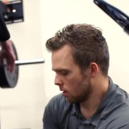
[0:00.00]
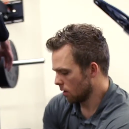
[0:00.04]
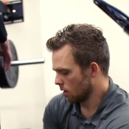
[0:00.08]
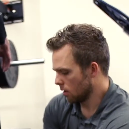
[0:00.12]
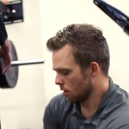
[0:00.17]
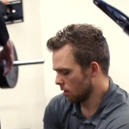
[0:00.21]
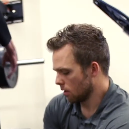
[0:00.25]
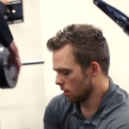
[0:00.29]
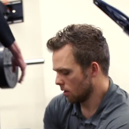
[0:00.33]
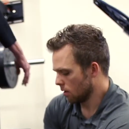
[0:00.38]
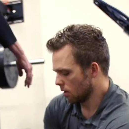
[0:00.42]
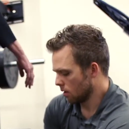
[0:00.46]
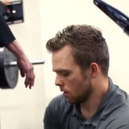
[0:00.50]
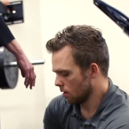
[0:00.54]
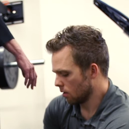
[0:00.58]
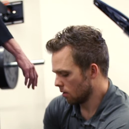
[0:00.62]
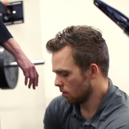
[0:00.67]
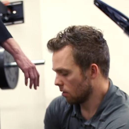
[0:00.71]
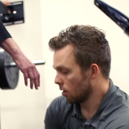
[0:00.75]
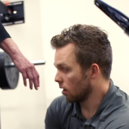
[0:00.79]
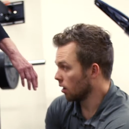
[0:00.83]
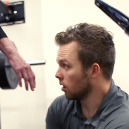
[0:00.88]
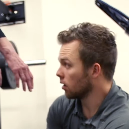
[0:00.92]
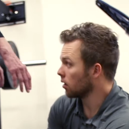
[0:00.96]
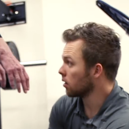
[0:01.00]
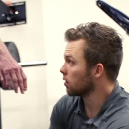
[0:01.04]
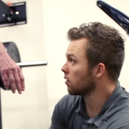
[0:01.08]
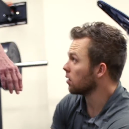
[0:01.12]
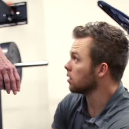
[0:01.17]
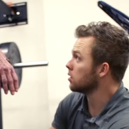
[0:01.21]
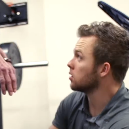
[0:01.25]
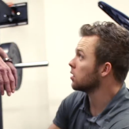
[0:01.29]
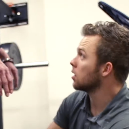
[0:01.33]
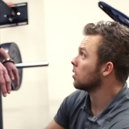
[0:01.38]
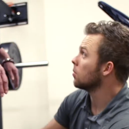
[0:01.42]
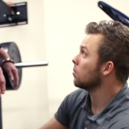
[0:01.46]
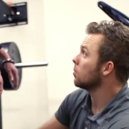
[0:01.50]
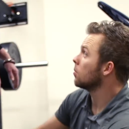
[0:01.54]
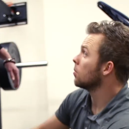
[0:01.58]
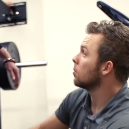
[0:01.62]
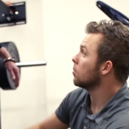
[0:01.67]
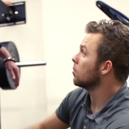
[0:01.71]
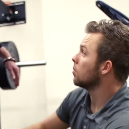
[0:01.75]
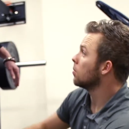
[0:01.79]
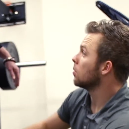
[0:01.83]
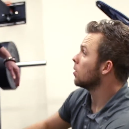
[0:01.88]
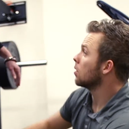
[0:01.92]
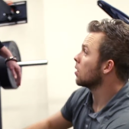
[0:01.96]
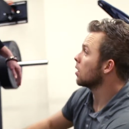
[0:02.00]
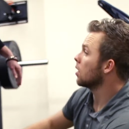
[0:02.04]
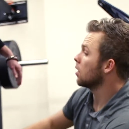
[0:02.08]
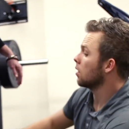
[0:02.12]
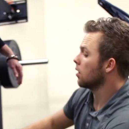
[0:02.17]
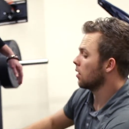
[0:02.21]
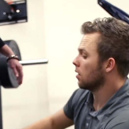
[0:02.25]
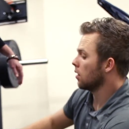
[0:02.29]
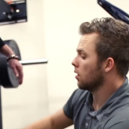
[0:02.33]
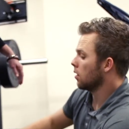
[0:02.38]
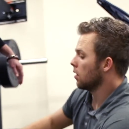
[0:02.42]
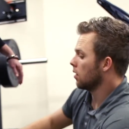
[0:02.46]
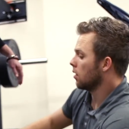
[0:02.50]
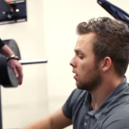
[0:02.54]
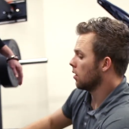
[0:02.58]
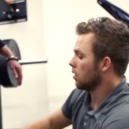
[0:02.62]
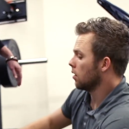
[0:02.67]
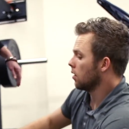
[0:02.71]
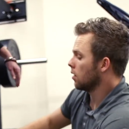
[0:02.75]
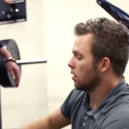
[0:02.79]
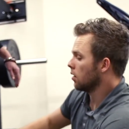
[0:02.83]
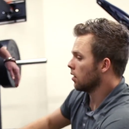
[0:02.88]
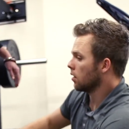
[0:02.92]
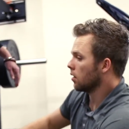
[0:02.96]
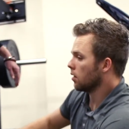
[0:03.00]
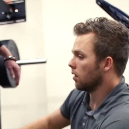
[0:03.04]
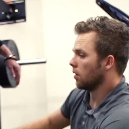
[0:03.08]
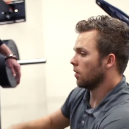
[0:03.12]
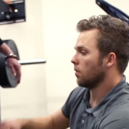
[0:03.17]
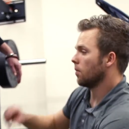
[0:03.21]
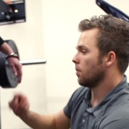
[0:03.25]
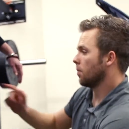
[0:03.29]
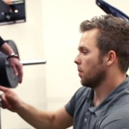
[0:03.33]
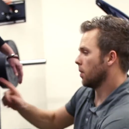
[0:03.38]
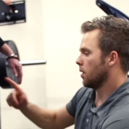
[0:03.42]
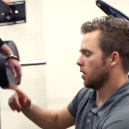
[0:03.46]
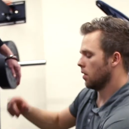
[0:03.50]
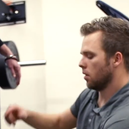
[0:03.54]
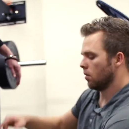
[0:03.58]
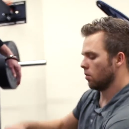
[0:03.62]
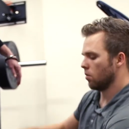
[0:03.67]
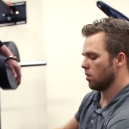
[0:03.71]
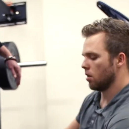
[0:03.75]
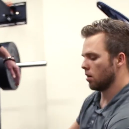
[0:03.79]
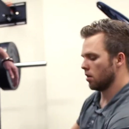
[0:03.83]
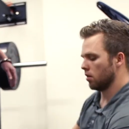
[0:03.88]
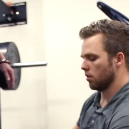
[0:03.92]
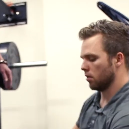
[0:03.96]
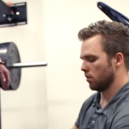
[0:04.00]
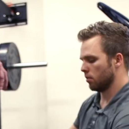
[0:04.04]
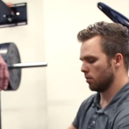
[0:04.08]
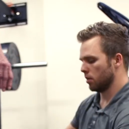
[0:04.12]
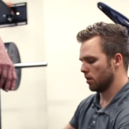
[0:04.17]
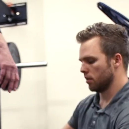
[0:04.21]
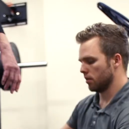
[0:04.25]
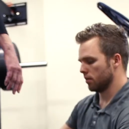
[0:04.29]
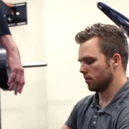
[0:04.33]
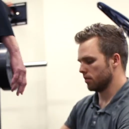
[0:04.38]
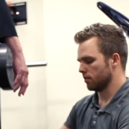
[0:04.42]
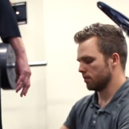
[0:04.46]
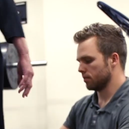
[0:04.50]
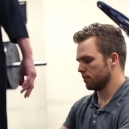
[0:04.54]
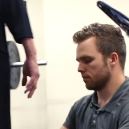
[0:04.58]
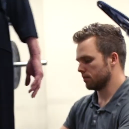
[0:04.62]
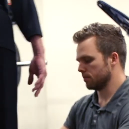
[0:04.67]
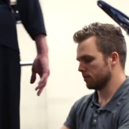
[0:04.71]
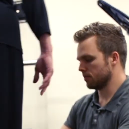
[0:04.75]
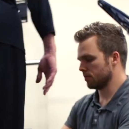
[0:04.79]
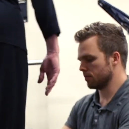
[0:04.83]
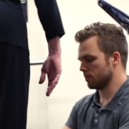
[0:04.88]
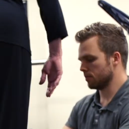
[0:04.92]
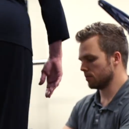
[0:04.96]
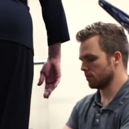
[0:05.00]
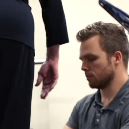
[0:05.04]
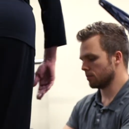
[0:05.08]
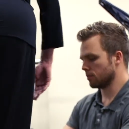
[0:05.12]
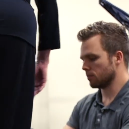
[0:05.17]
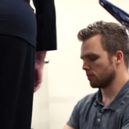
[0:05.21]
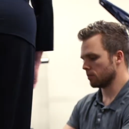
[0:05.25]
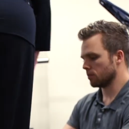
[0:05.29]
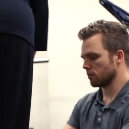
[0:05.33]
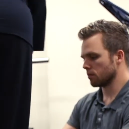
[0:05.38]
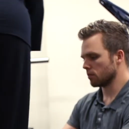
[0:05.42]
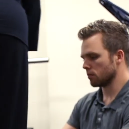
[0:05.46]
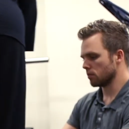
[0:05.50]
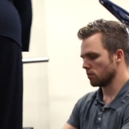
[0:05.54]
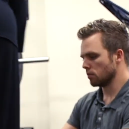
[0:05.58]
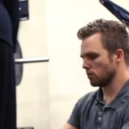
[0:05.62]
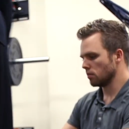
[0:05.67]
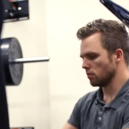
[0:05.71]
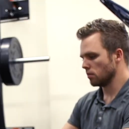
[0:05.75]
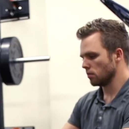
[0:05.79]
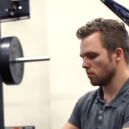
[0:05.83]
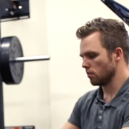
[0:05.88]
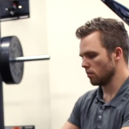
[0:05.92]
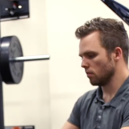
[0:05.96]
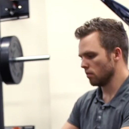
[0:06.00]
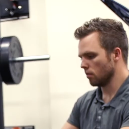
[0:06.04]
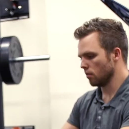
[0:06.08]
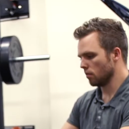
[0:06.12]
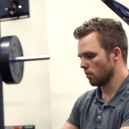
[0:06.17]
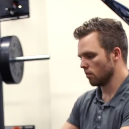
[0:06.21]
when you tear ligaments in the ankle, bones shift. And when the bones shift in the ankle, the bones shift in the